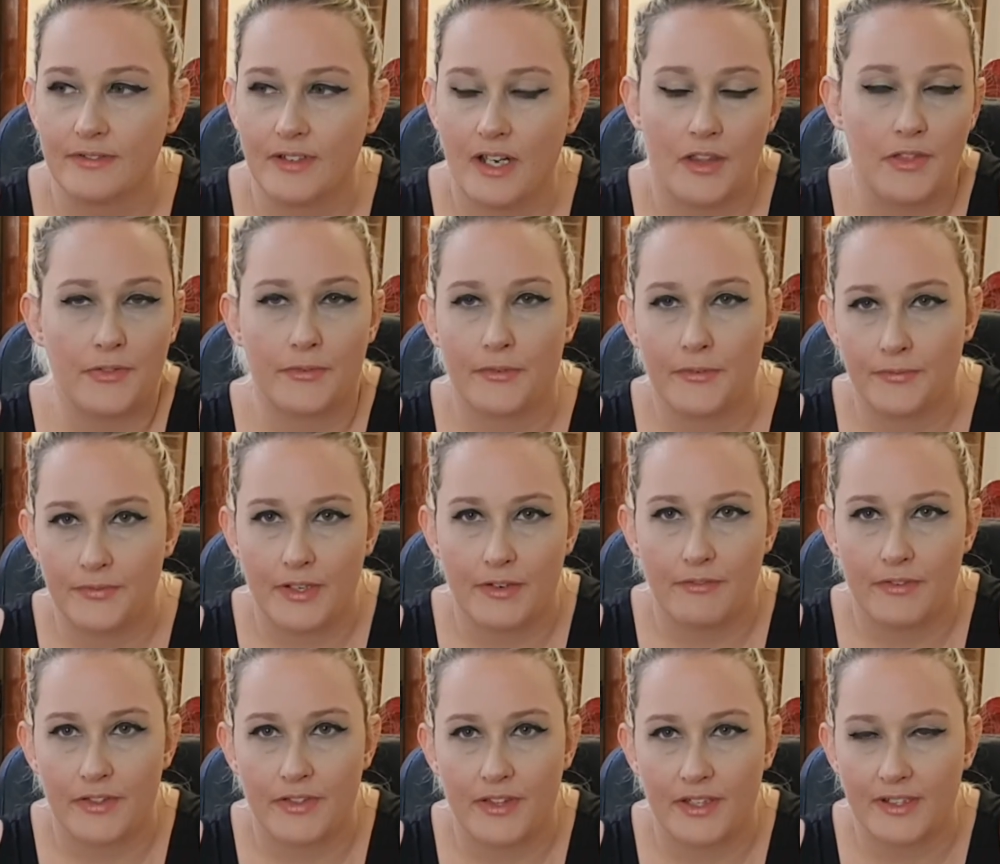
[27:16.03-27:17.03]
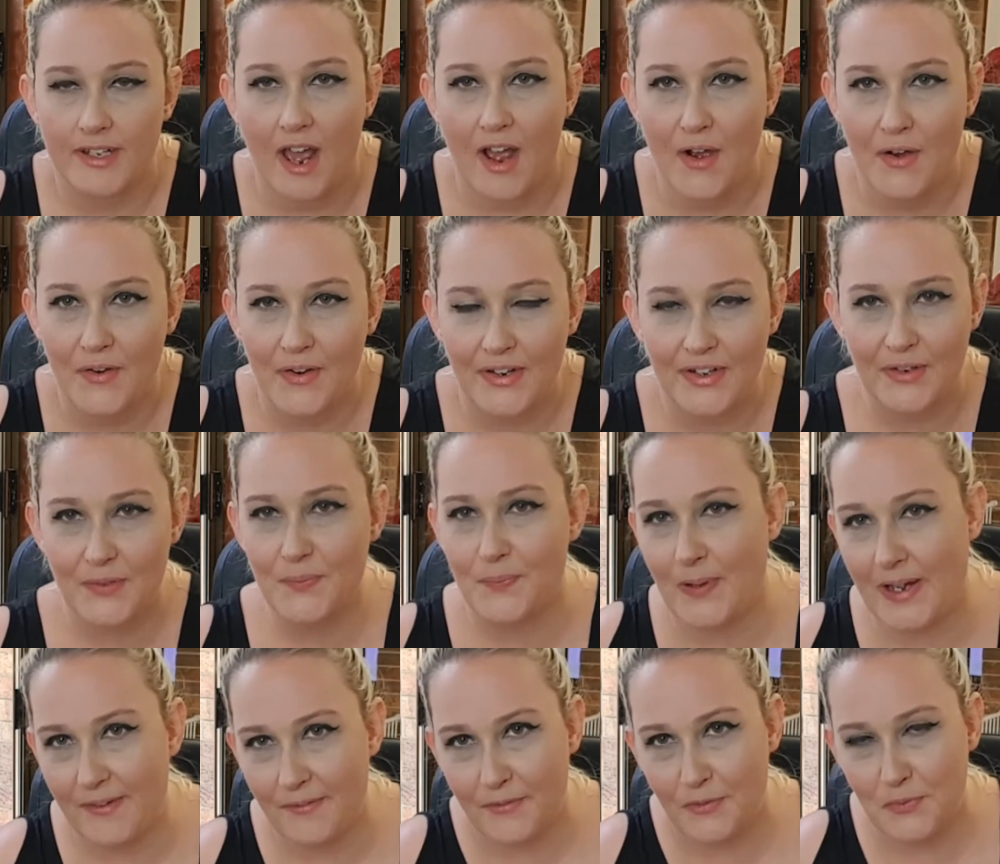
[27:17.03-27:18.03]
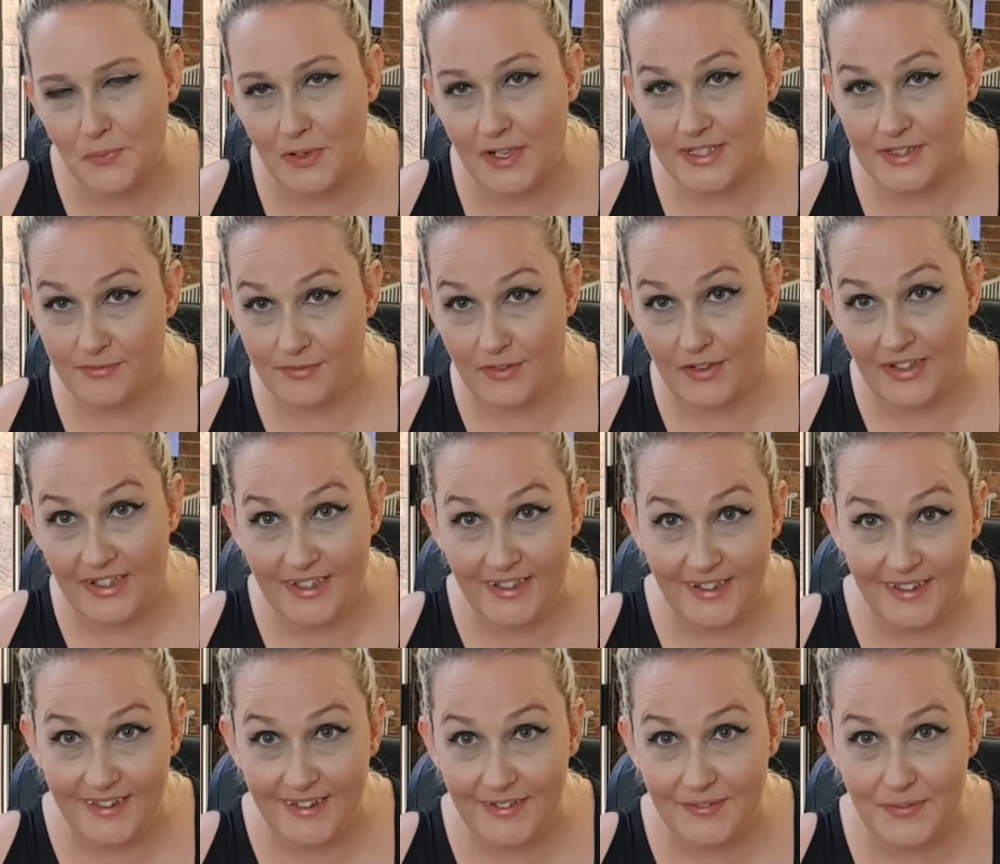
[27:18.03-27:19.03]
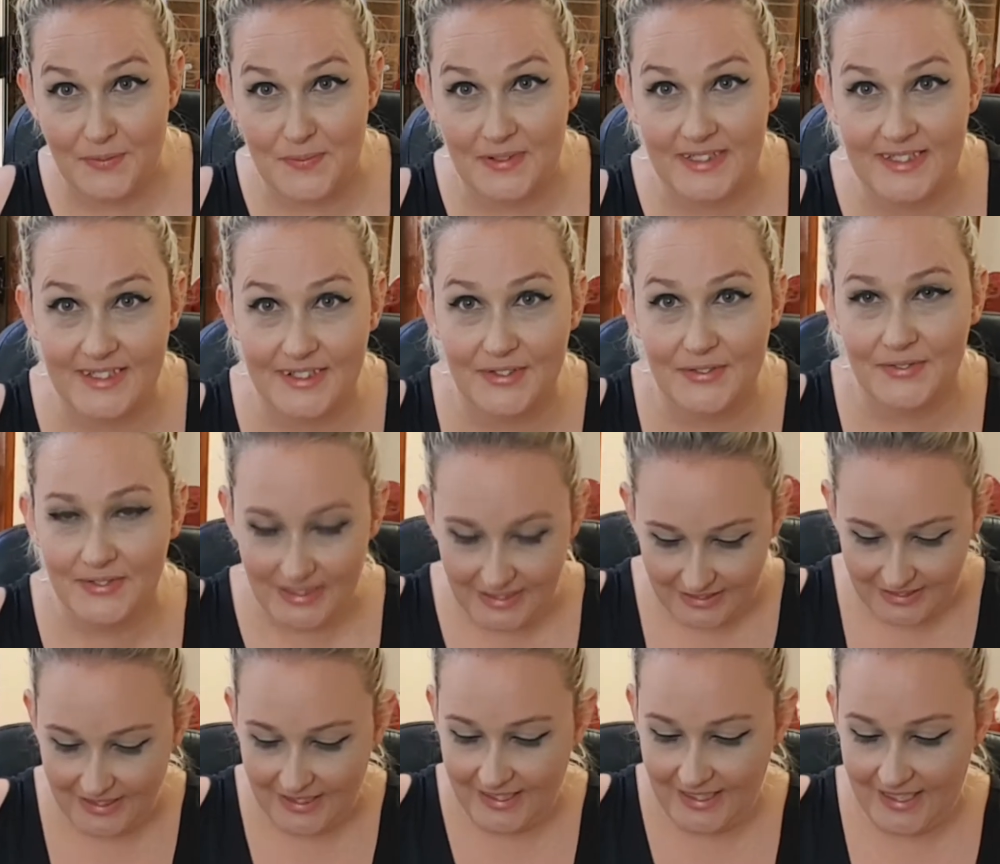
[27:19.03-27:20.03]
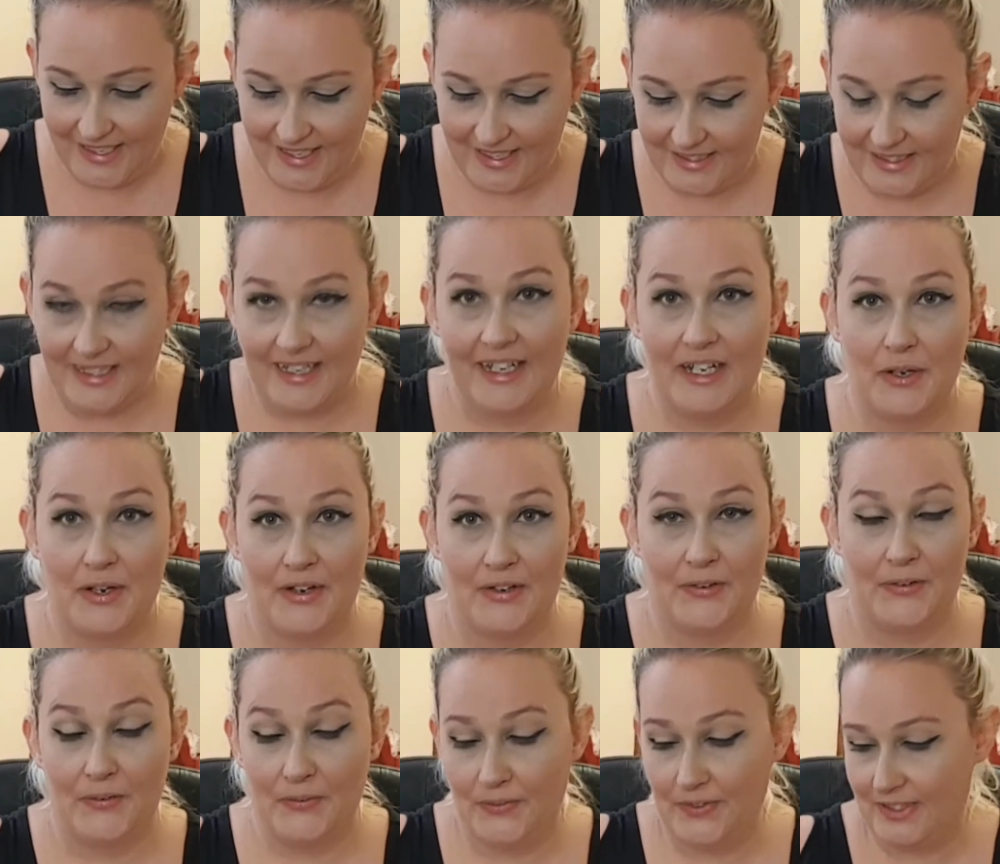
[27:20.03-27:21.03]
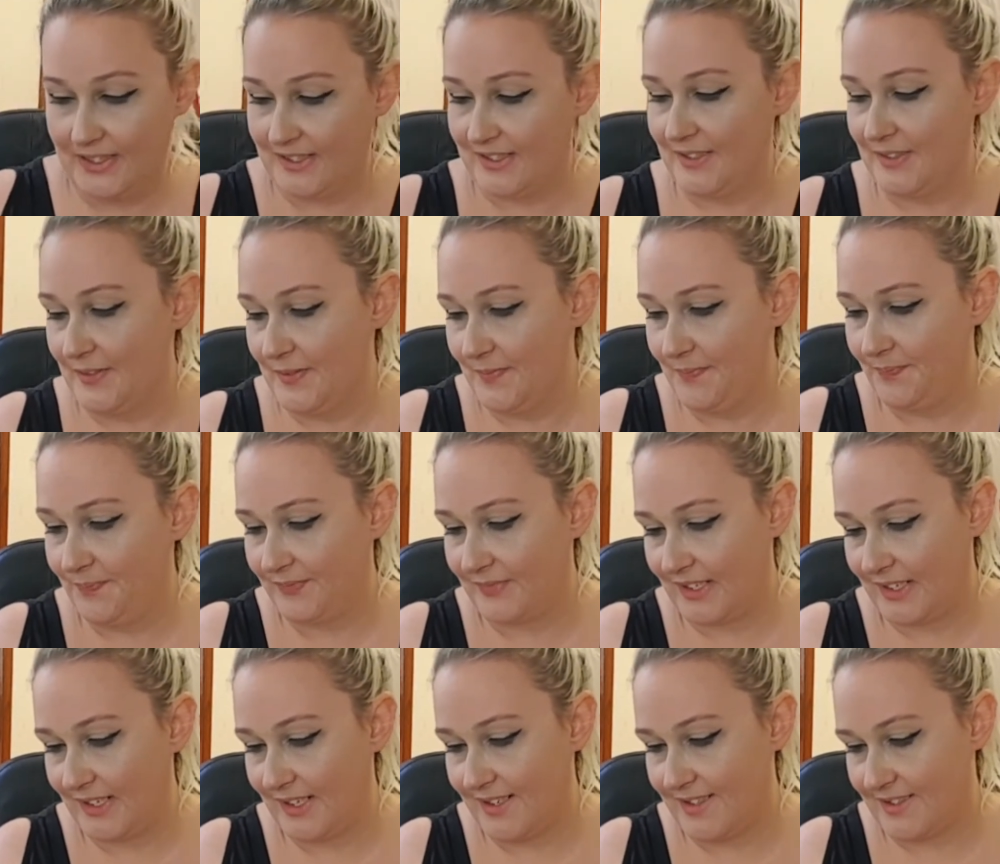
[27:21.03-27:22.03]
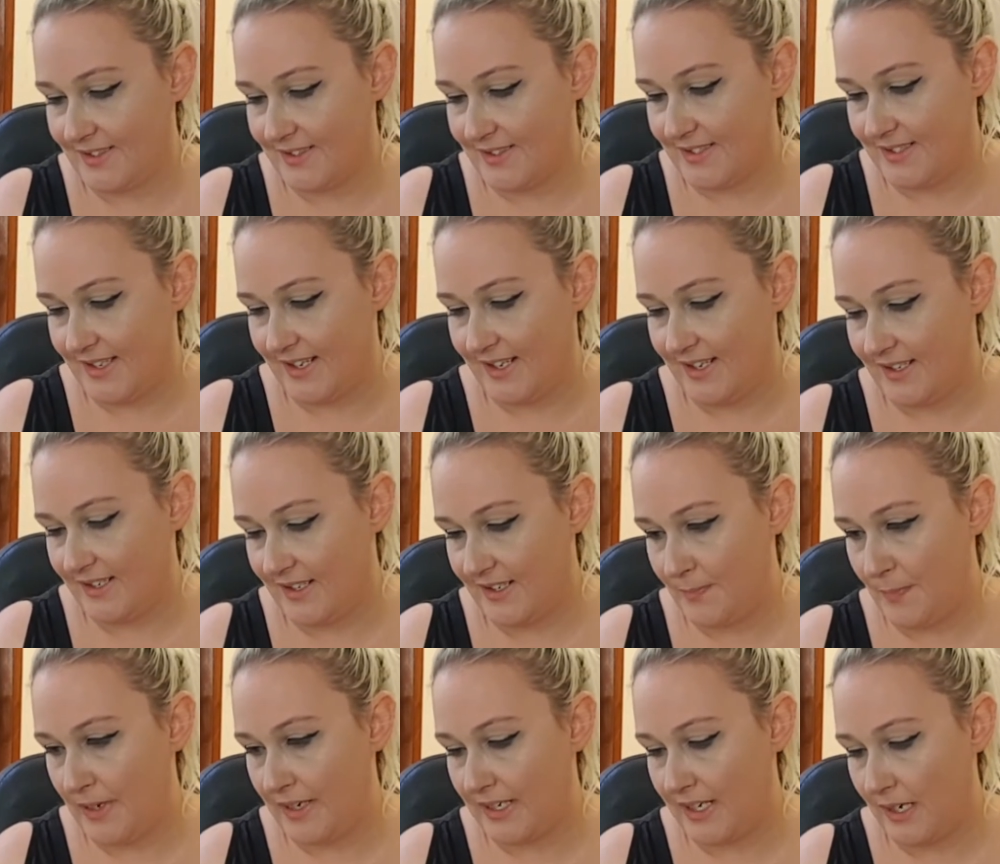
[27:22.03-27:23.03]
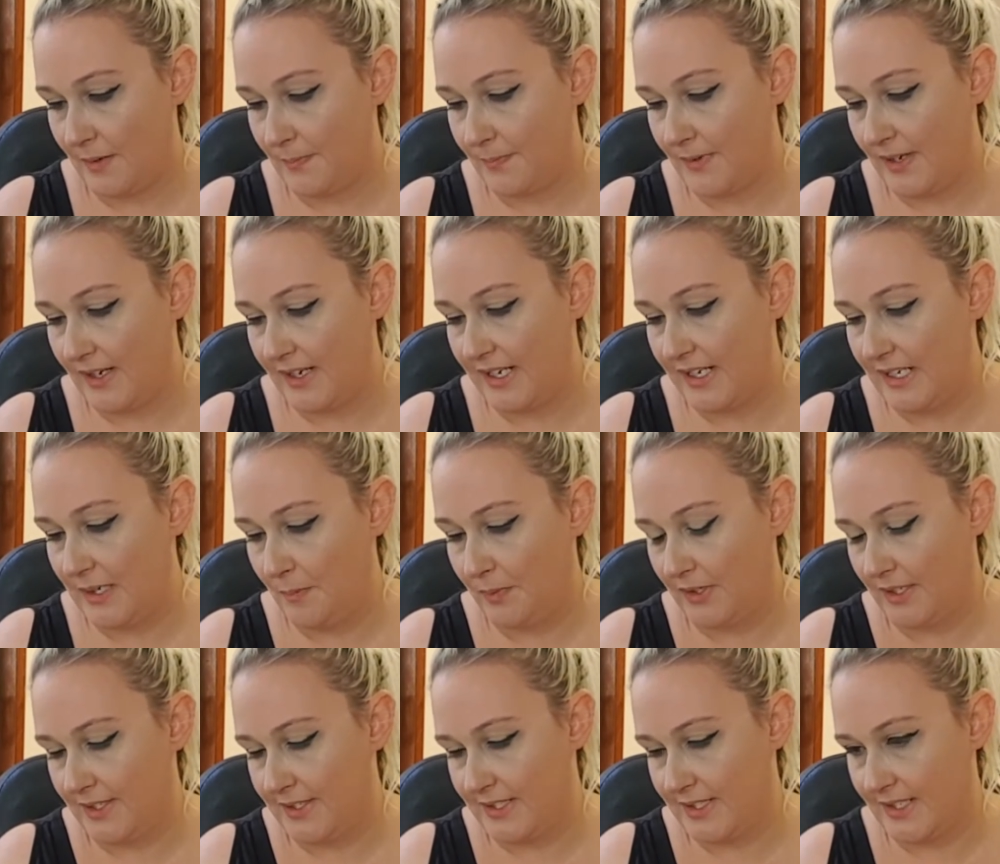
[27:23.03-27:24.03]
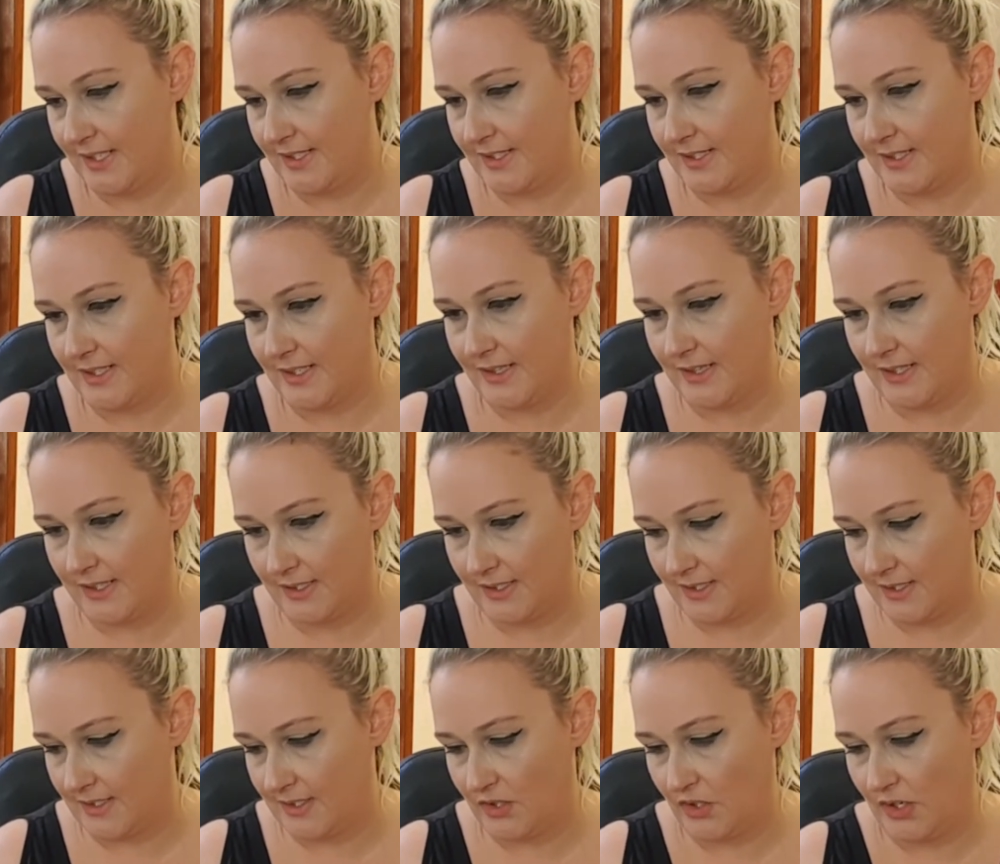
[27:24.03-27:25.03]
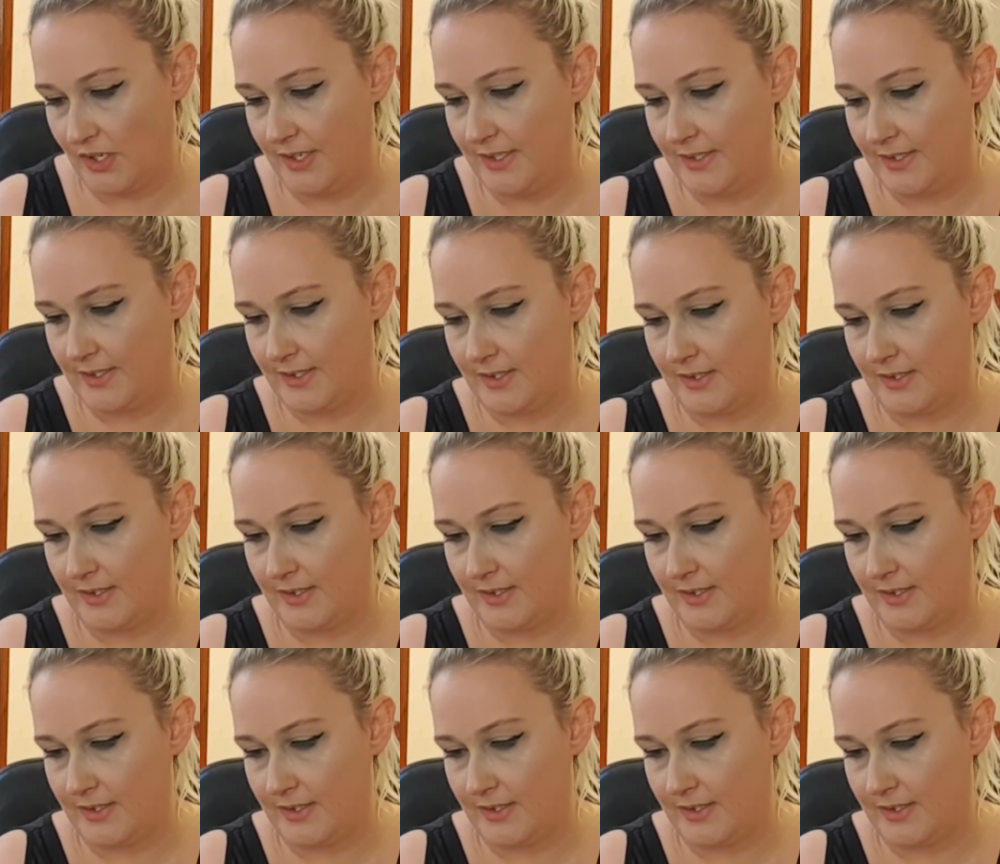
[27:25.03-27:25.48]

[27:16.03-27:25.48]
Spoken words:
I thrift everything now. I don't pay full price for anything for myself. Anyhow, as I was saying, I pick up any plus size that I think is nice.